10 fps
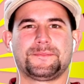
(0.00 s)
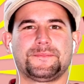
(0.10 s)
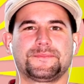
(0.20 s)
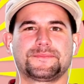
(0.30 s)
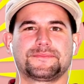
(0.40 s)

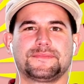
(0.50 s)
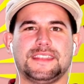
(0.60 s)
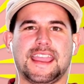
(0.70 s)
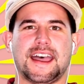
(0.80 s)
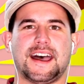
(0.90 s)

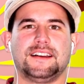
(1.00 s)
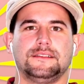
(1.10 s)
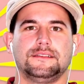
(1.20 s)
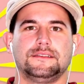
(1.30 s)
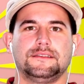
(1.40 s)

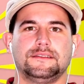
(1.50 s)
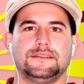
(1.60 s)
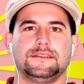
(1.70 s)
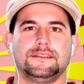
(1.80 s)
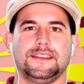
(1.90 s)

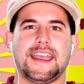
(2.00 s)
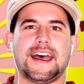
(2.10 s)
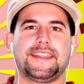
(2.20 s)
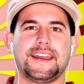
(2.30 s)
(silent)